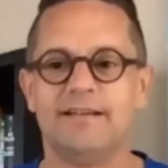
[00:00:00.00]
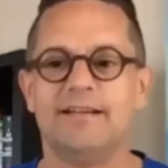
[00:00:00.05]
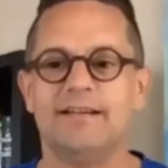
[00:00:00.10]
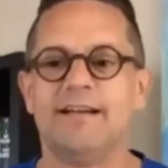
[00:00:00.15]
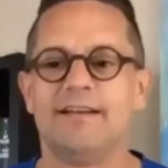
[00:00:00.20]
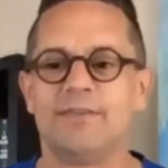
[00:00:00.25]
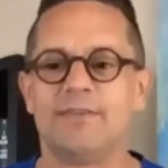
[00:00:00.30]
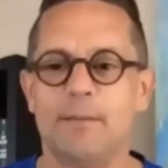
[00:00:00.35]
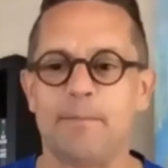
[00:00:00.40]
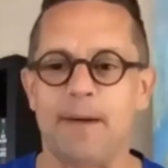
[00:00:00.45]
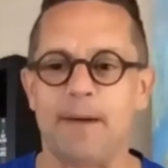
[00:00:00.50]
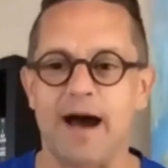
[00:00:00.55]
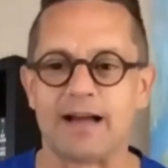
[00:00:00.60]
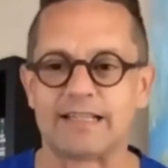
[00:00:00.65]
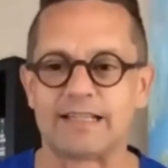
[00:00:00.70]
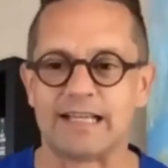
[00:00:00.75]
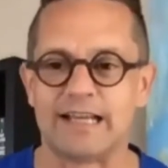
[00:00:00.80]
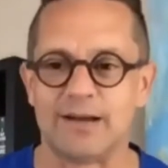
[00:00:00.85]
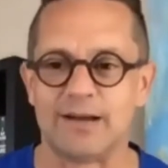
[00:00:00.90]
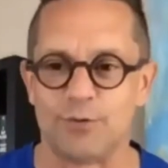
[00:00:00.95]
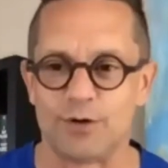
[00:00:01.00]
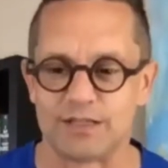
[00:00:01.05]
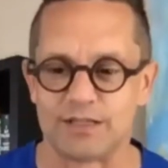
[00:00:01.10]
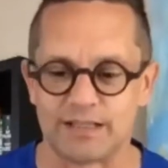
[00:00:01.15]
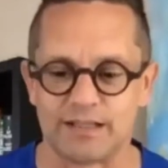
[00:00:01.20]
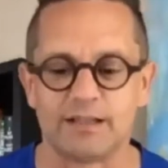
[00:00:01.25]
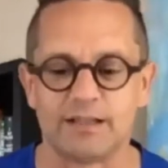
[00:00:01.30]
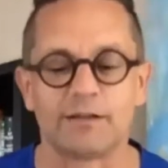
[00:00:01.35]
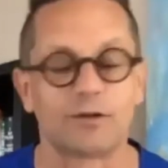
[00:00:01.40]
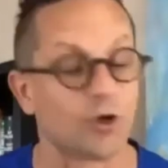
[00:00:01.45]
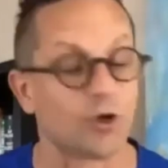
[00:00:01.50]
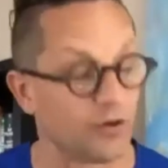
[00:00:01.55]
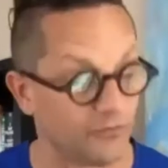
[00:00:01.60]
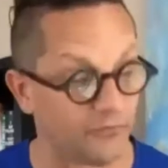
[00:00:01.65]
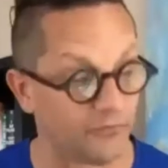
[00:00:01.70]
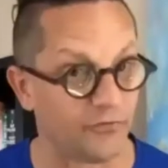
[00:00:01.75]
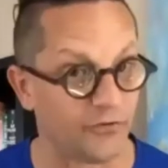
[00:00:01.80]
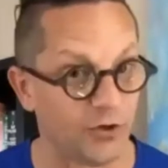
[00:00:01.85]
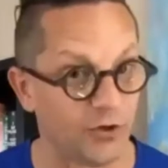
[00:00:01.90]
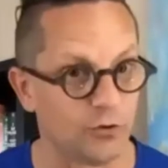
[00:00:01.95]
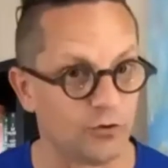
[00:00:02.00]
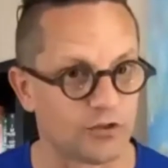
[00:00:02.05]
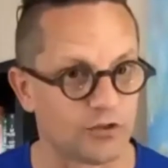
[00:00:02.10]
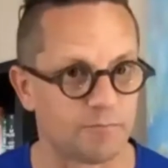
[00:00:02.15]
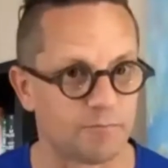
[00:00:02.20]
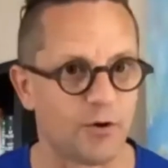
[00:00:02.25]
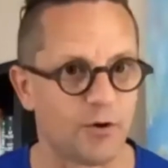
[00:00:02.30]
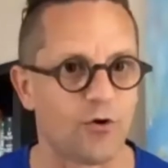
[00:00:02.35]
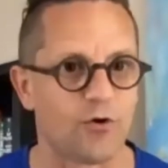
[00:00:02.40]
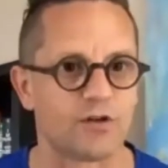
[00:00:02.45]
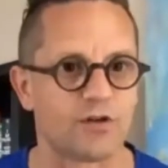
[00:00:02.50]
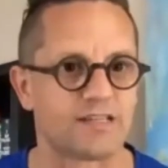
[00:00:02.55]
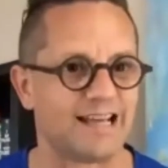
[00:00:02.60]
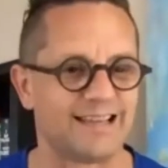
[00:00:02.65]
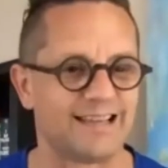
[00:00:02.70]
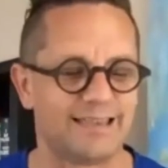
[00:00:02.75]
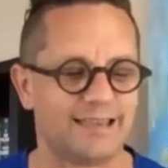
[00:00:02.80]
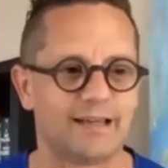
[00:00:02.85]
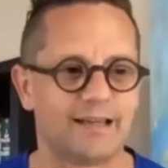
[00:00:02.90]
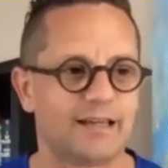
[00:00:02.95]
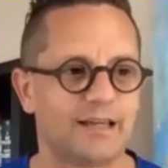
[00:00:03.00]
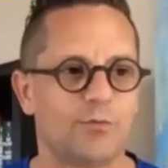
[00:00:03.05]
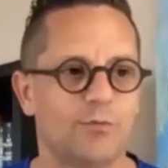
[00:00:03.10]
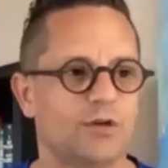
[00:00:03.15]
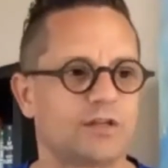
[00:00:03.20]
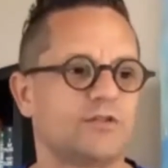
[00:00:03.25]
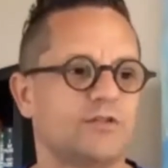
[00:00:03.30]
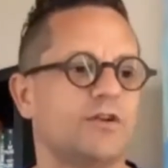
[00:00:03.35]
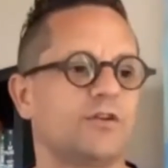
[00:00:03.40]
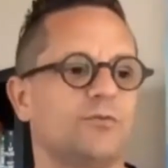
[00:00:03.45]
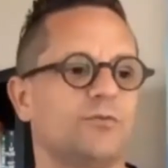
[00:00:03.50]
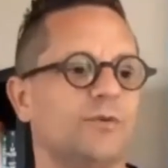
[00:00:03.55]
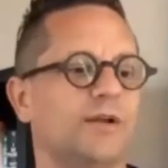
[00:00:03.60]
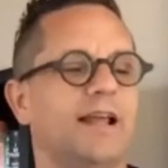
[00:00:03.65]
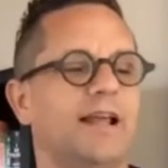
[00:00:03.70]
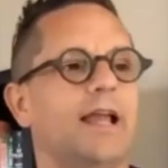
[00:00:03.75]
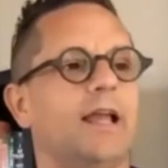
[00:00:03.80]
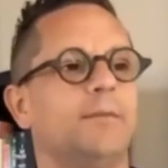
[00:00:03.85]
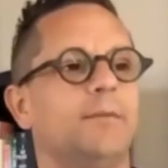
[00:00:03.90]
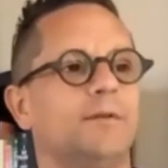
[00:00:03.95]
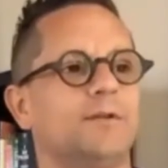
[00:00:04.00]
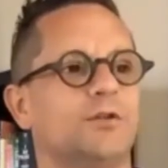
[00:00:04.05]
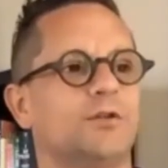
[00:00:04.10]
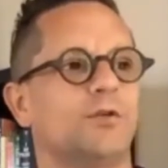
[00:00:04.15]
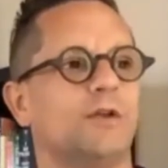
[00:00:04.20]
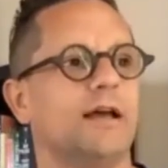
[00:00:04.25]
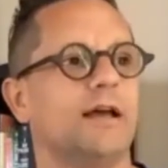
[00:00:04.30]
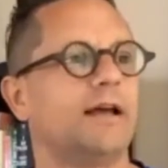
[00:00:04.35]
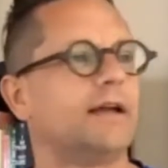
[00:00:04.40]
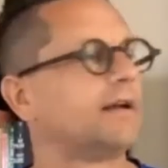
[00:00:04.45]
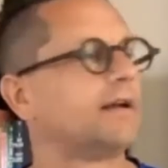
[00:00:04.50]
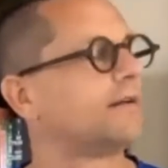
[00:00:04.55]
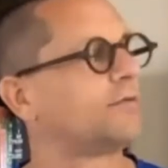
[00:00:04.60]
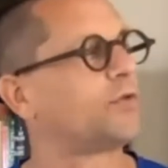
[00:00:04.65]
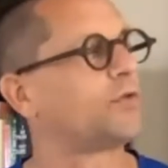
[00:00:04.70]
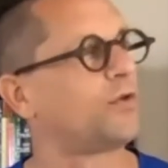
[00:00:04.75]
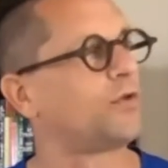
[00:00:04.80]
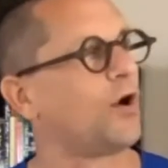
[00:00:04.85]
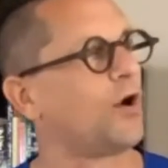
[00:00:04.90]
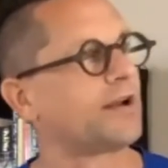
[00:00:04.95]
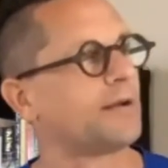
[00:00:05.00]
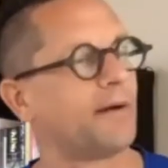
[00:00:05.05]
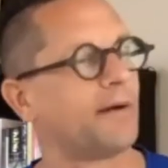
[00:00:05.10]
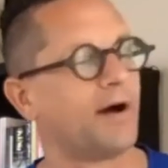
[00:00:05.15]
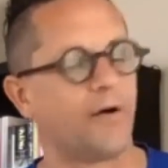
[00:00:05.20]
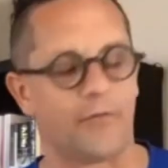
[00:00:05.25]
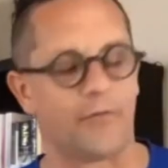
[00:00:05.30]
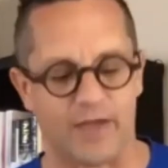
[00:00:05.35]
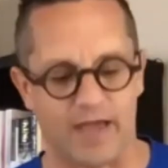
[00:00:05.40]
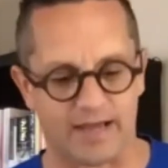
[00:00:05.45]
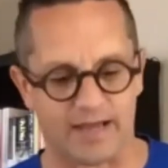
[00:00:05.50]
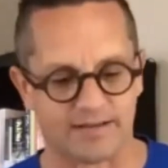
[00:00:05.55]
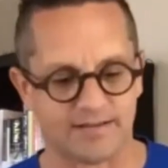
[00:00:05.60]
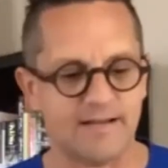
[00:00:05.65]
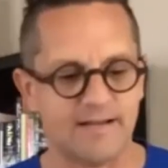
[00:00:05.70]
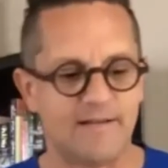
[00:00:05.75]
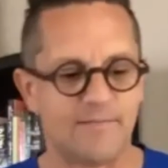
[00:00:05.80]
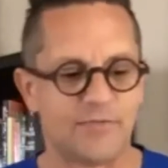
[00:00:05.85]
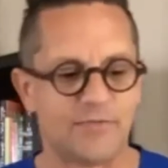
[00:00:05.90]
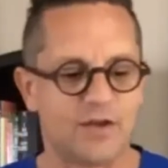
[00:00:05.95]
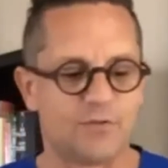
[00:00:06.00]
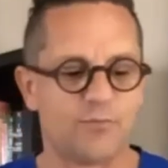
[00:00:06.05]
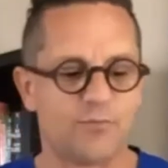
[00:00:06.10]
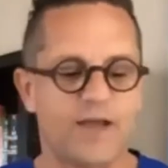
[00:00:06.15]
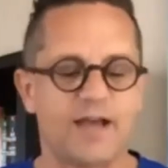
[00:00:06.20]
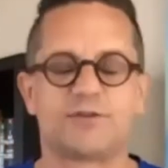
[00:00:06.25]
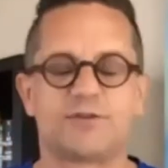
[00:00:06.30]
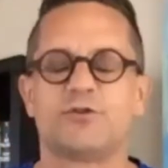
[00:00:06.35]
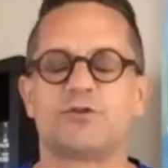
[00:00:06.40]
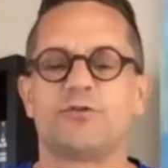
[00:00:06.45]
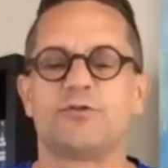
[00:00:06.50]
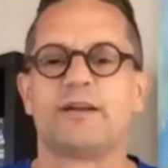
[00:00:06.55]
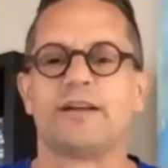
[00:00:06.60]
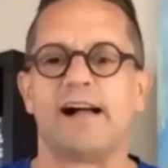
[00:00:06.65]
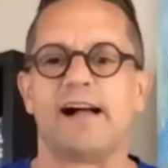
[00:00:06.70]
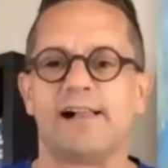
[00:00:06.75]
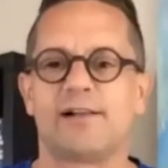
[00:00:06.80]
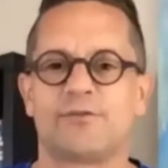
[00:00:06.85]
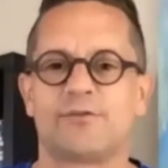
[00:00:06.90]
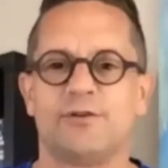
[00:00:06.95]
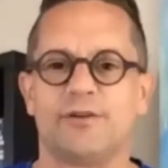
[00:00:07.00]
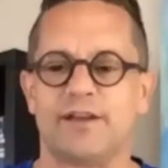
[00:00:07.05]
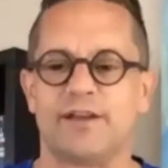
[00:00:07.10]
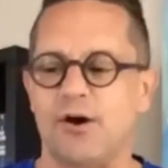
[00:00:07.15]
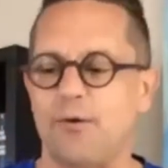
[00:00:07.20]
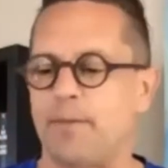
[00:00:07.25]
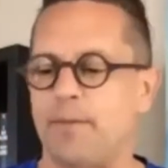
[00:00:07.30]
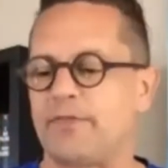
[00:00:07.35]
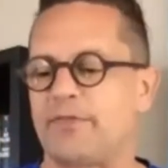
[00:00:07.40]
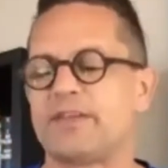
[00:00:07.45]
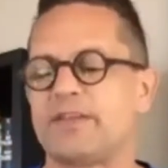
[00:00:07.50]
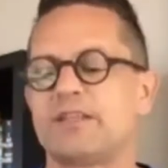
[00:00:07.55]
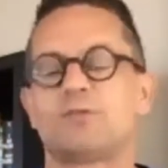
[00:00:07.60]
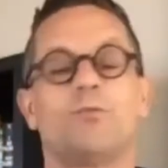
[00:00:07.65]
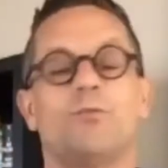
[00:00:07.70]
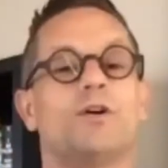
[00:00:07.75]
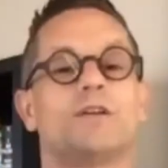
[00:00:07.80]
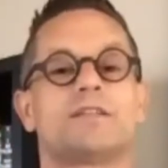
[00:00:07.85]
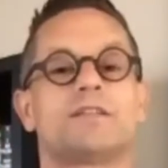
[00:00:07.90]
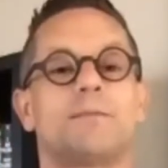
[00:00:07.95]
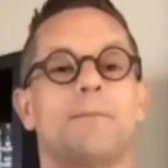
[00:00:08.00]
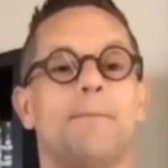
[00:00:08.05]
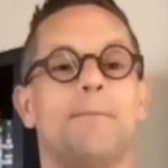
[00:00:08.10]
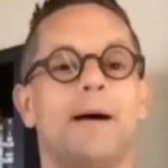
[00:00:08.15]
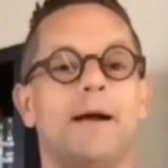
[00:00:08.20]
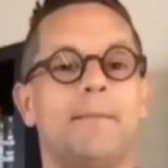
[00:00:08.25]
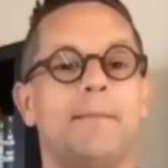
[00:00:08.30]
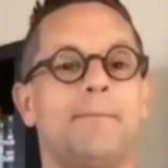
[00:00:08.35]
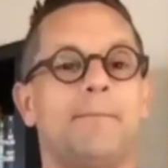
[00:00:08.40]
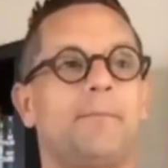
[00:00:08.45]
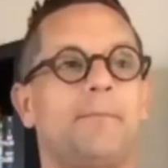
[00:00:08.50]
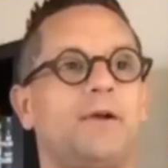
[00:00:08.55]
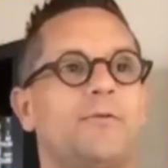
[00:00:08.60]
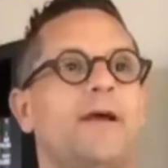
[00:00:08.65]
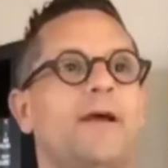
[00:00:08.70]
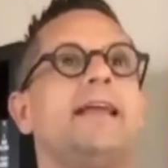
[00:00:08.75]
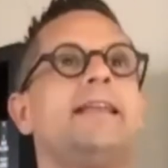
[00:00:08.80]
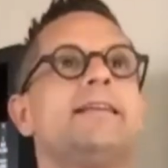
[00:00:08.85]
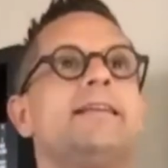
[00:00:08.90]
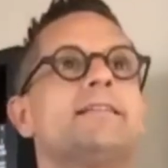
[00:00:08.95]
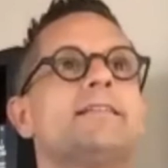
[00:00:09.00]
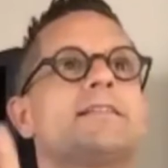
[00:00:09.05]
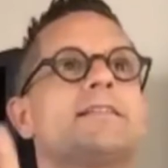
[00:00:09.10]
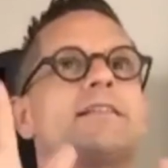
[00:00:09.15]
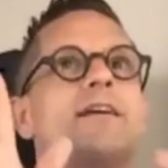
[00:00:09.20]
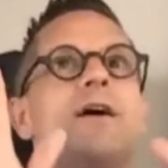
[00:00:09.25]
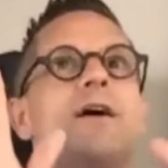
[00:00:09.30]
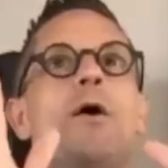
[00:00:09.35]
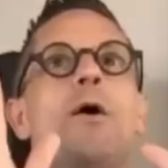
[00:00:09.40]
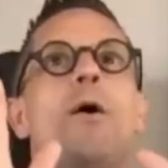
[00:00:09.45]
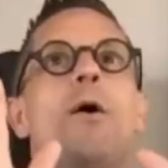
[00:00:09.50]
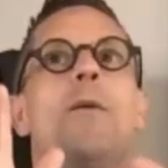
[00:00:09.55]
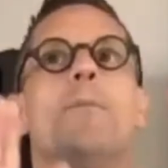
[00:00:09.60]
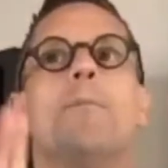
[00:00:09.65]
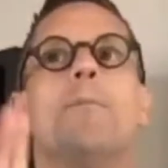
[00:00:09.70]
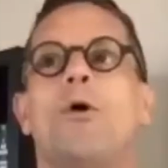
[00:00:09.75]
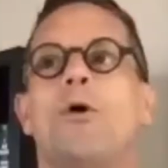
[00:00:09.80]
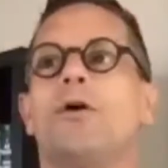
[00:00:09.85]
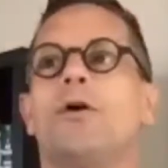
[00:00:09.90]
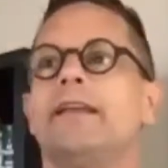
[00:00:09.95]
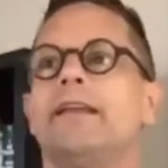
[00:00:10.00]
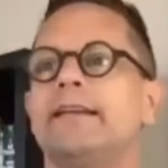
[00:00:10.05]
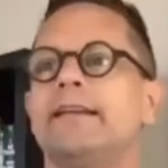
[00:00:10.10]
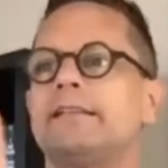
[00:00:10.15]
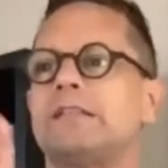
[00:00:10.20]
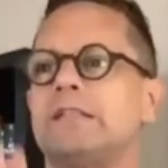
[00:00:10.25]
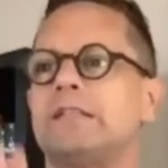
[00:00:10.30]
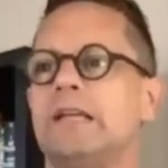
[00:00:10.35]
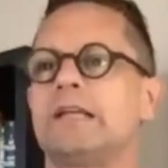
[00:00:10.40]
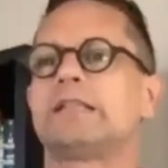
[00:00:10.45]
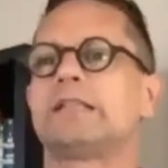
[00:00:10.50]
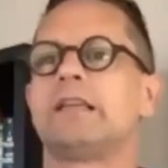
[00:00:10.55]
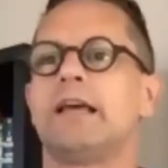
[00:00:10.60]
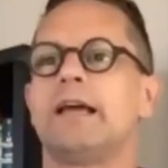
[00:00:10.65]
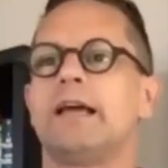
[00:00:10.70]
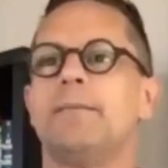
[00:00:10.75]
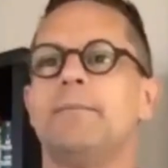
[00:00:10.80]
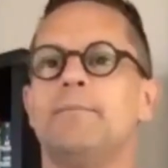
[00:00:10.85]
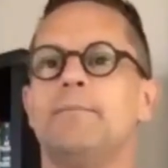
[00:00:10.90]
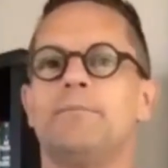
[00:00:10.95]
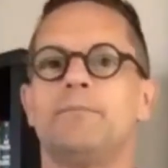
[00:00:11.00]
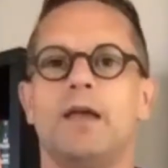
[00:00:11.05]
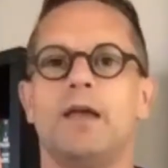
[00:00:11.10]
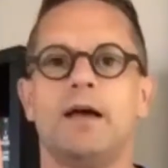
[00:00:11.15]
The bartender was a little confused because I think he was not really able to like thought about that we had to drink alcohol now. But this was my greatest morning, 6 a.m.